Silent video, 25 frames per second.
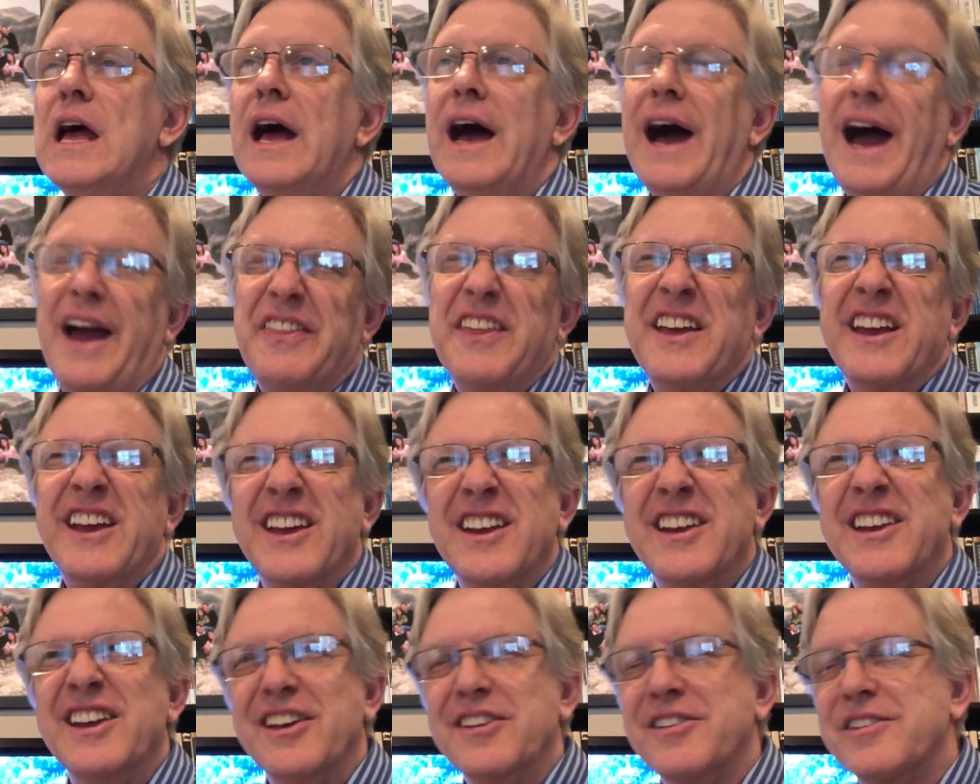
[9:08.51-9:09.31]
I think
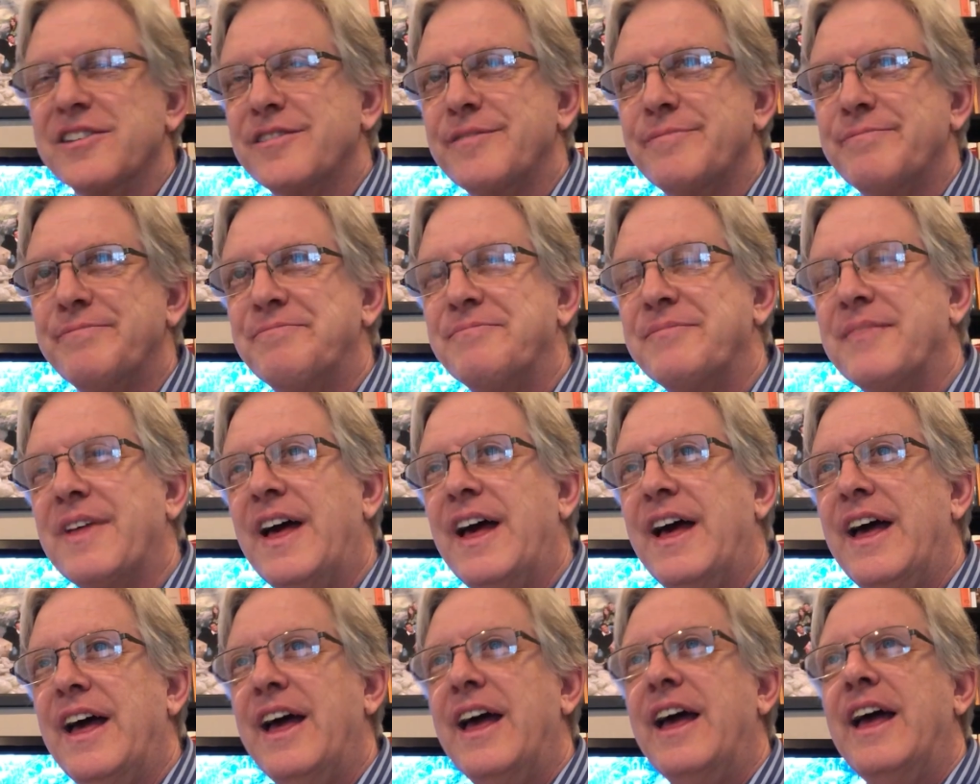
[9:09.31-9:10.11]
it is.
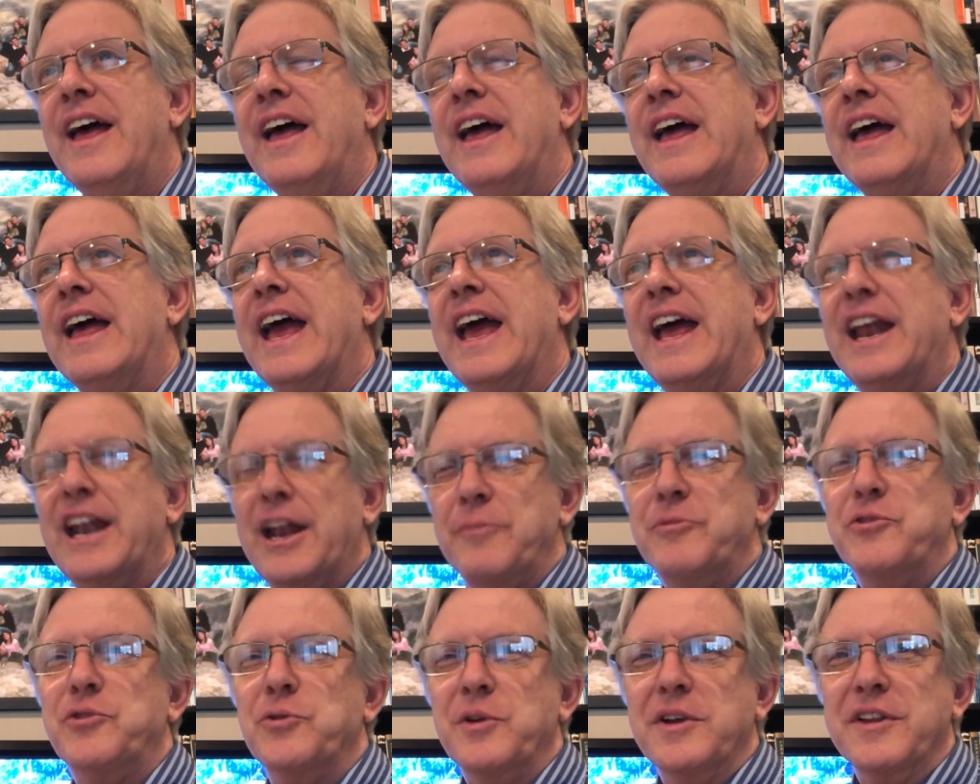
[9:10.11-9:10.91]
And
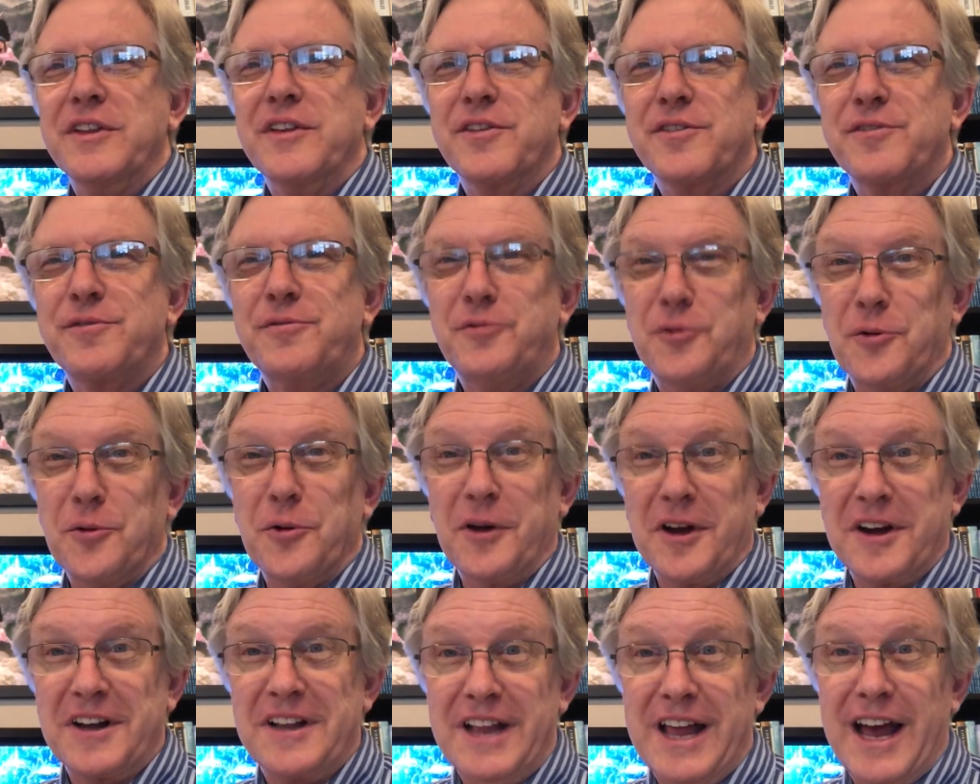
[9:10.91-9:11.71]
I'm doing this for
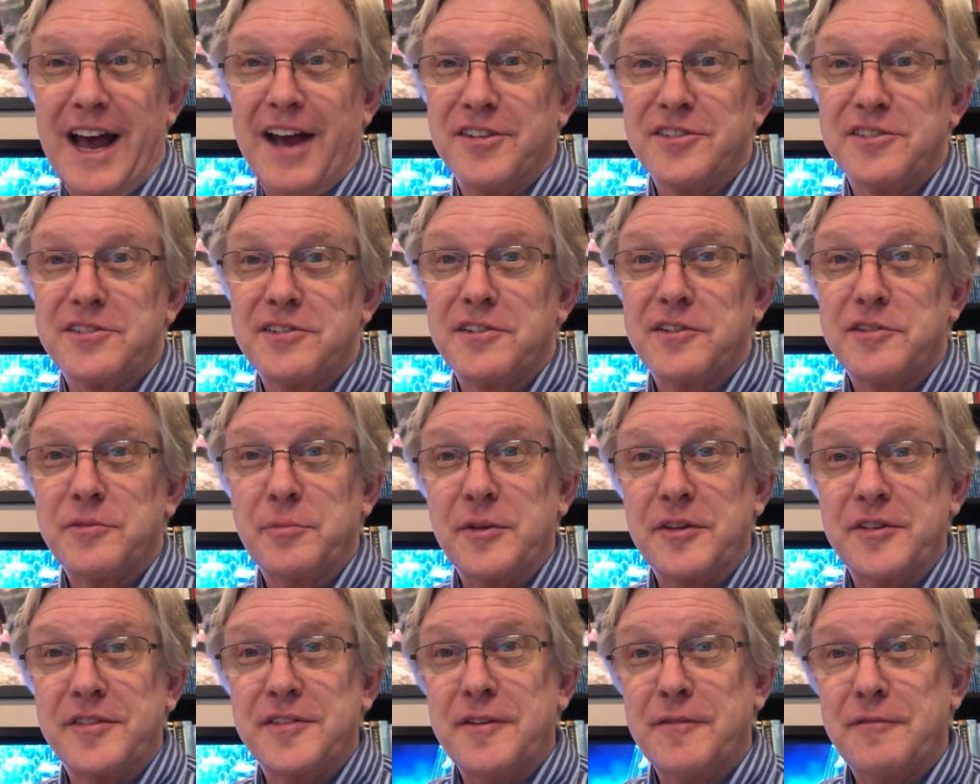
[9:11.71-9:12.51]
a class
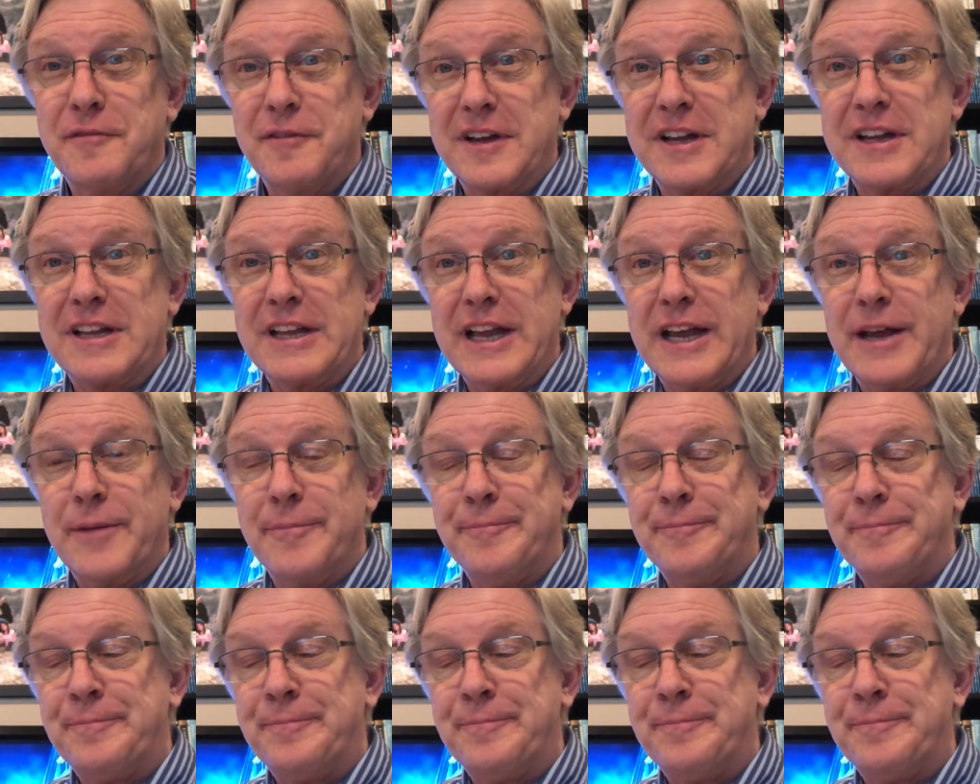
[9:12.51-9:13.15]
specifically.